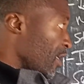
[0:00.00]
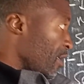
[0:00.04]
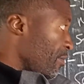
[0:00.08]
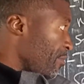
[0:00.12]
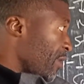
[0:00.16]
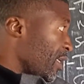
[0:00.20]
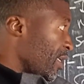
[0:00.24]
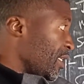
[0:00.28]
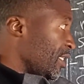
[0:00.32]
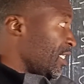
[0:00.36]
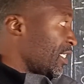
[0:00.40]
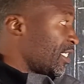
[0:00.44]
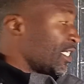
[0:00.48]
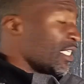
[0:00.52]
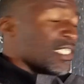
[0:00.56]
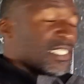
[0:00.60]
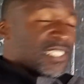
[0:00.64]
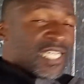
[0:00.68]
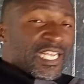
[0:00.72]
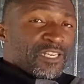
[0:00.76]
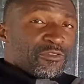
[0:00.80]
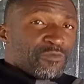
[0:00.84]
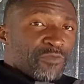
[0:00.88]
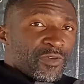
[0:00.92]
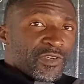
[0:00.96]
medicines
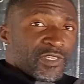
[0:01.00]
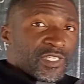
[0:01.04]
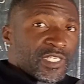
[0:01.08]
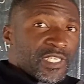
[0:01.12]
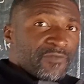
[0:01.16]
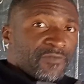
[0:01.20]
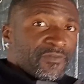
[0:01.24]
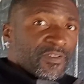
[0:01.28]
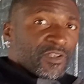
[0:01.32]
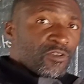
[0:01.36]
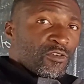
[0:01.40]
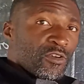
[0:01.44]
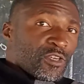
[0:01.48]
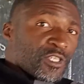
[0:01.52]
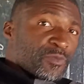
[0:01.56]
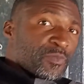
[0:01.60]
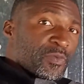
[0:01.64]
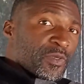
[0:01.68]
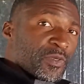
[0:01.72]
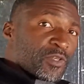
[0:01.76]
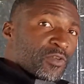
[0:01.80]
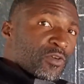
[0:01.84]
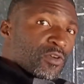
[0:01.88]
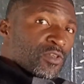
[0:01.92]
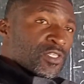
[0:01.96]
that we receive in
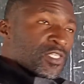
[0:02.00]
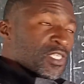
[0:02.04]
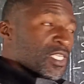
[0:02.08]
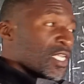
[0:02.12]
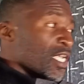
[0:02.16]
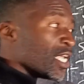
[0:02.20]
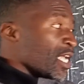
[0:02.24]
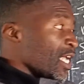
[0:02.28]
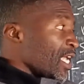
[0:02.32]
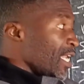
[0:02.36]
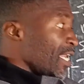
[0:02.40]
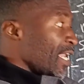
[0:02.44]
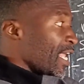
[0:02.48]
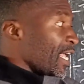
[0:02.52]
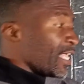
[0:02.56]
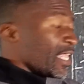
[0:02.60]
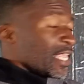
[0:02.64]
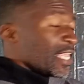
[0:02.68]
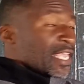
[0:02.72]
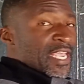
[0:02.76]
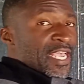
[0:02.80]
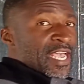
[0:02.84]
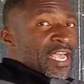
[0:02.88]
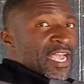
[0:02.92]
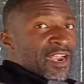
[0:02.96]
hospitals, like
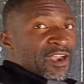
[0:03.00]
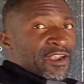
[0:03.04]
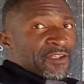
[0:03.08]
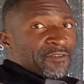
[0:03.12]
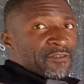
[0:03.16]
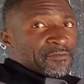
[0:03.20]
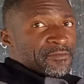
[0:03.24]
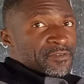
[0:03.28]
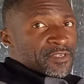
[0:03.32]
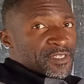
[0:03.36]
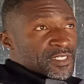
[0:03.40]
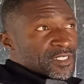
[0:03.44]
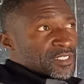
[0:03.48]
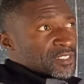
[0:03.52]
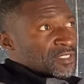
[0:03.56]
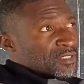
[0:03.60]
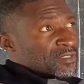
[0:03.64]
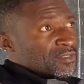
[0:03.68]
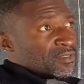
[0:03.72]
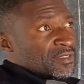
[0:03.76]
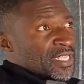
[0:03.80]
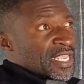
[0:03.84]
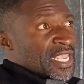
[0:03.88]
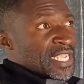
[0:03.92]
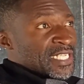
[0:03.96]

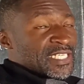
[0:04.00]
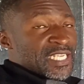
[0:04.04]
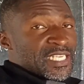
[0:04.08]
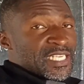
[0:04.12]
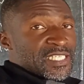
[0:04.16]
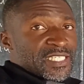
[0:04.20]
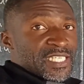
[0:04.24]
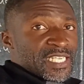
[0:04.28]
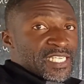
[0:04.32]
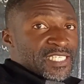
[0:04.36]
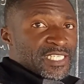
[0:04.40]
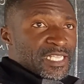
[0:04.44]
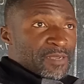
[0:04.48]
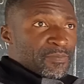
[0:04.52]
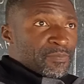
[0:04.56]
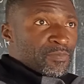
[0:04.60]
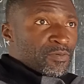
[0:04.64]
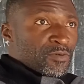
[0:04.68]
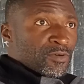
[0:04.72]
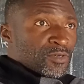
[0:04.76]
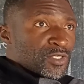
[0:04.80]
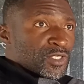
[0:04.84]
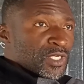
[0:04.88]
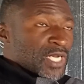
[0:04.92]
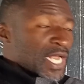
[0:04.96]
ARVs, they are just a
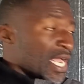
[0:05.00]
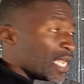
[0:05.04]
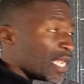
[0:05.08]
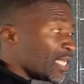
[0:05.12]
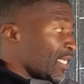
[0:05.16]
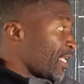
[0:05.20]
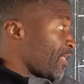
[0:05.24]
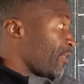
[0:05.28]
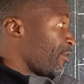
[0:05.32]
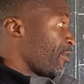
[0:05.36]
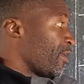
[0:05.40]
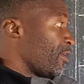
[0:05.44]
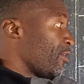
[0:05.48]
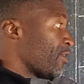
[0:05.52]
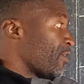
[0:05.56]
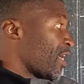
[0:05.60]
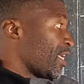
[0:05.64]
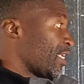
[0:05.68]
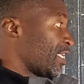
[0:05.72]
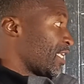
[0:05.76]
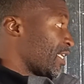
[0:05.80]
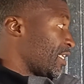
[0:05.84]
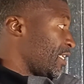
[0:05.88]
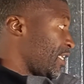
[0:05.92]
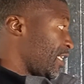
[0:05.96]
support under the
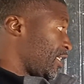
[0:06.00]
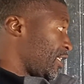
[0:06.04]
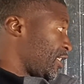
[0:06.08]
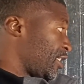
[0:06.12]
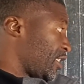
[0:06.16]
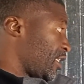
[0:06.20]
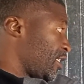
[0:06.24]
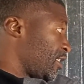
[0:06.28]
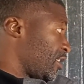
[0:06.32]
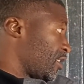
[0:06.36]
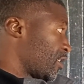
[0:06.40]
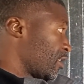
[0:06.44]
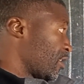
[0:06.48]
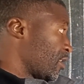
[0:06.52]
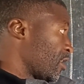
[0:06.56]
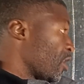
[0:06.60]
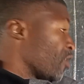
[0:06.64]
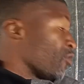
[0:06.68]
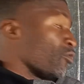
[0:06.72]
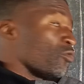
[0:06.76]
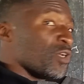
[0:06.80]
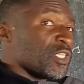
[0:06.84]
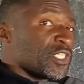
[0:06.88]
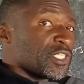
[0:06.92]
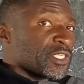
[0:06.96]
United Nations,
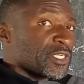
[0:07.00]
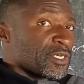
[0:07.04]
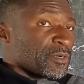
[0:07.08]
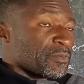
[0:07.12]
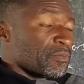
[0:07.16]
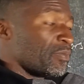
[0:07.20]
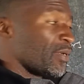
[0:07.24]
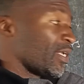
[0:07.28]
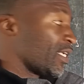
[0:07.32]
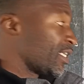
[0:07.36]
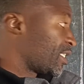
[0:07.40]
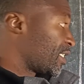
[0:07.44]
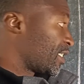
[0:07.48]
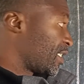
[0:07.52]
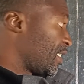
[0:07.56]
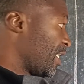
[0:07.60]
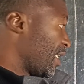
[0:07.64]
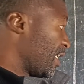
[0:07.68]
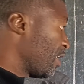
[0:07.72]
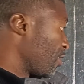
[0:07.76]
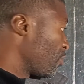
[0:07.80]
which replaced the